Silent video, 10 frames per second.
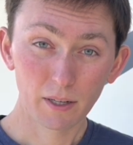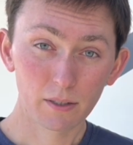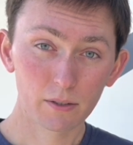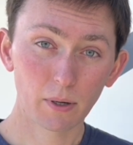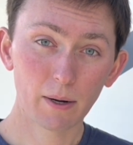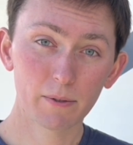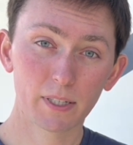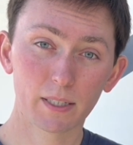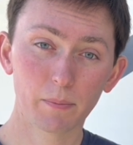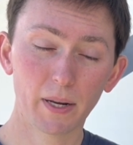So I was
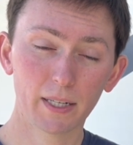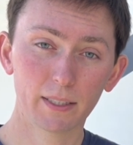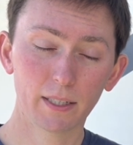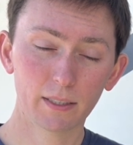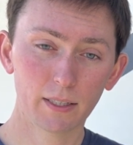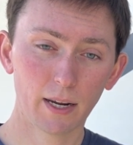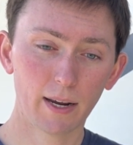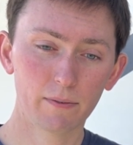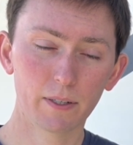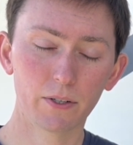expecting to
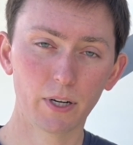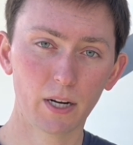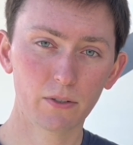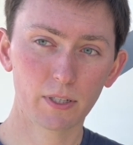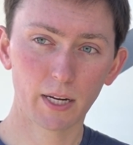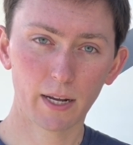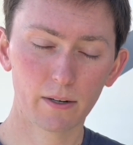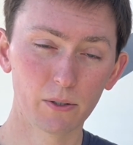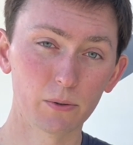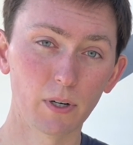have to change the
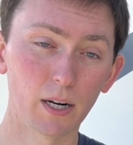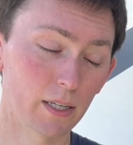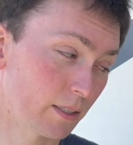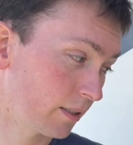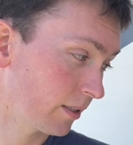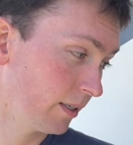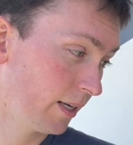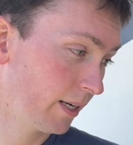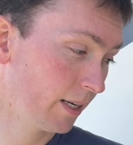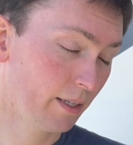anode rods
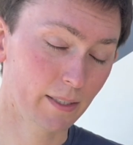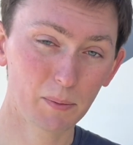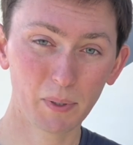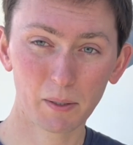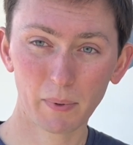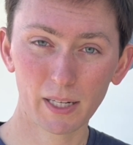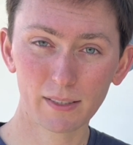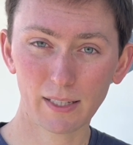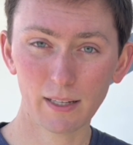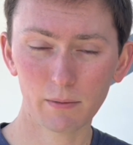today. It's been about
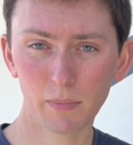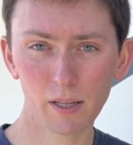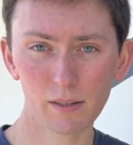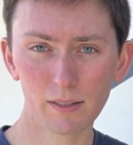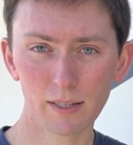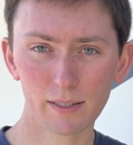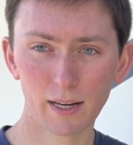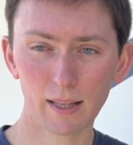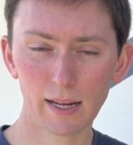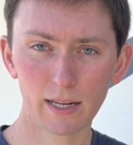10 months since
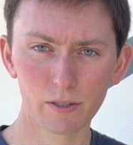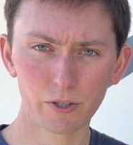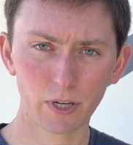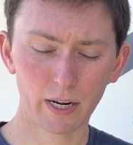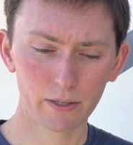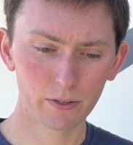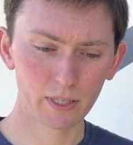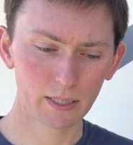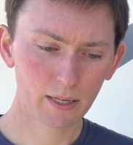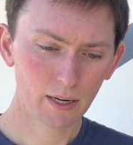I last changed
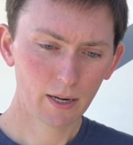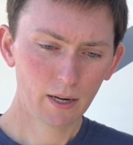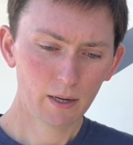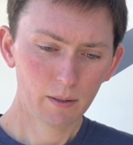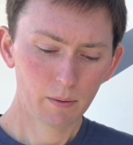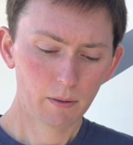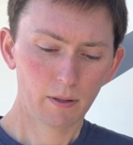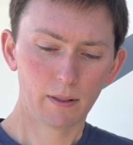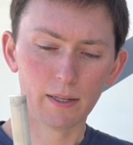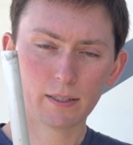it.
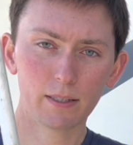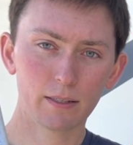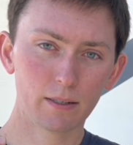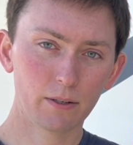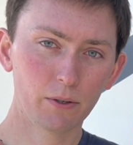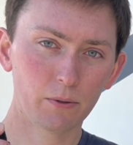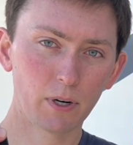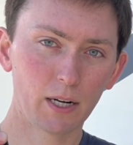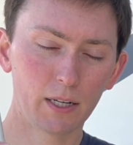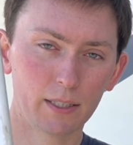This is the new
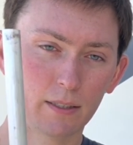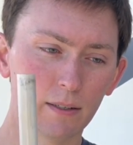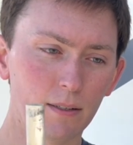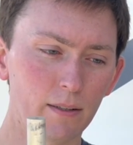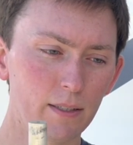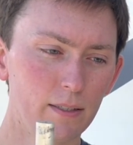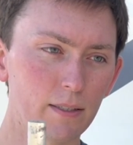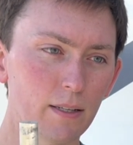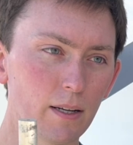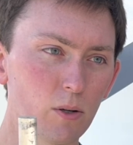rod. This
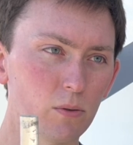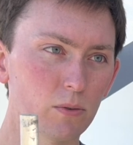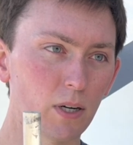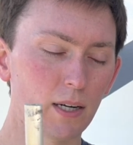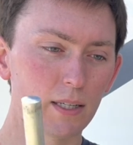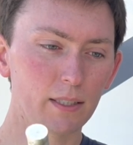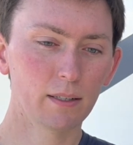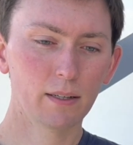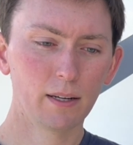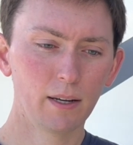is the old rod.
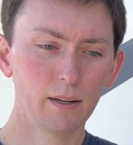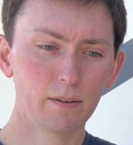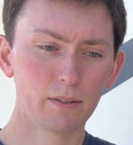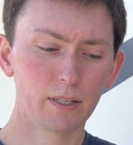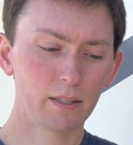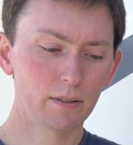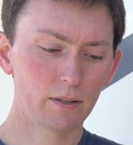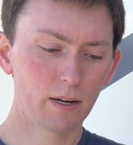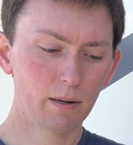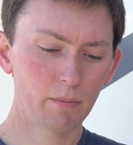See, there's
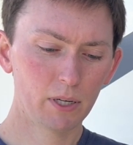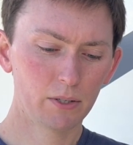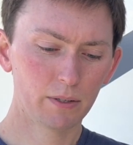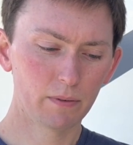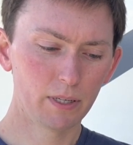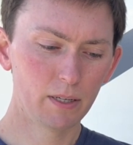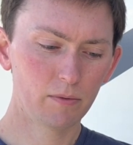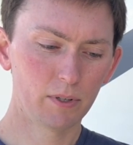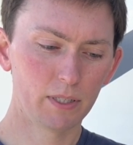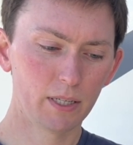not much of a
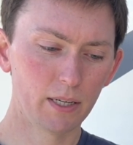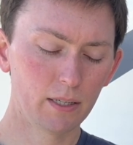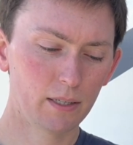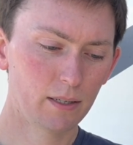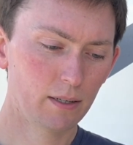difference here.